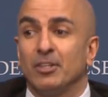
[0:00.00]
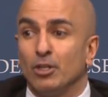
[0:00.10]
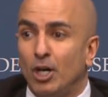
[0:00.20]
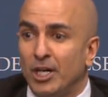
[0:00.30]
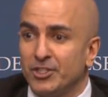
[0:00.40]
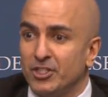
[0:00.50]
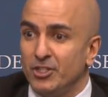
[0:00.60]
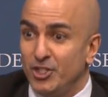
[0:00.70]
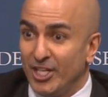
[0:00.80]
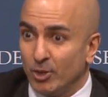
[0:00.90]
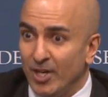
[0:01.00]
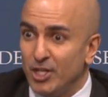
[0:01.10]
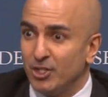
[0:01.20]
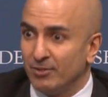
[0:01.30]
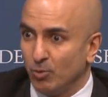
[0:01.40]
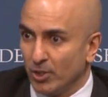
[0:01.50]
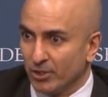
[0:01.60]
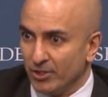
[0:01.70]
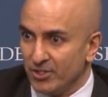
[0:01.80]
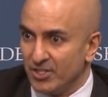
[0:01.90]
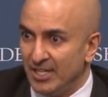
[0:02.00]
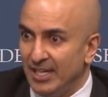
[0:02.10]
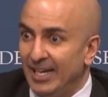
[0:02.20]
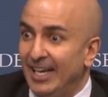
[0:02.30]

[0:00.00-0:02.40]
a lost generation of workers